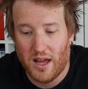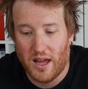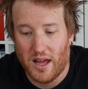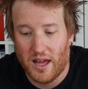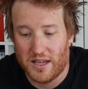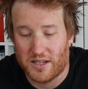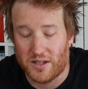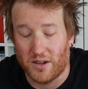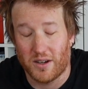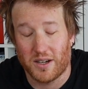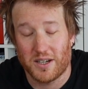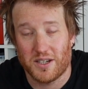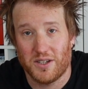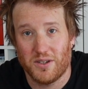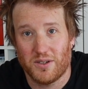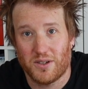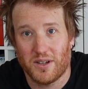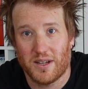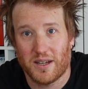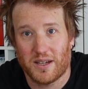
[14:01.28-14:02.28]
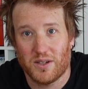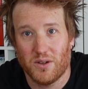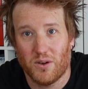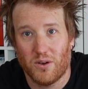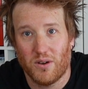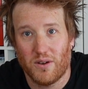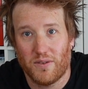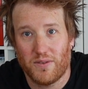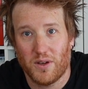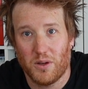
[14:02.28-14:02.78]
as long as you could
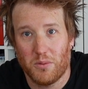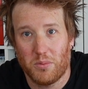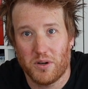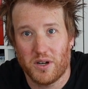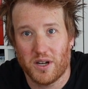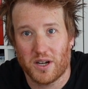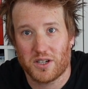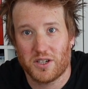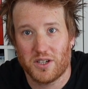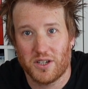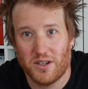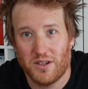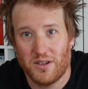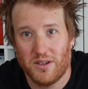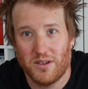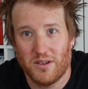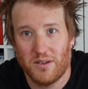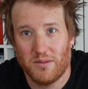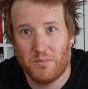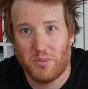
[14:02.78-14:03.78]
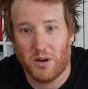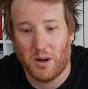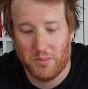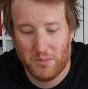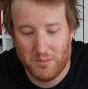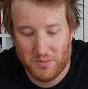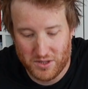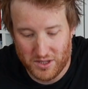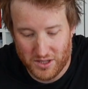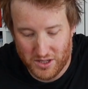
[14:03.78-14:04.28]
ignore a few production
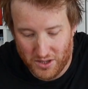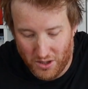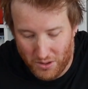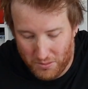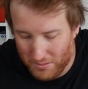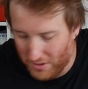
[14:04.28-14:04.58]
problems and you don't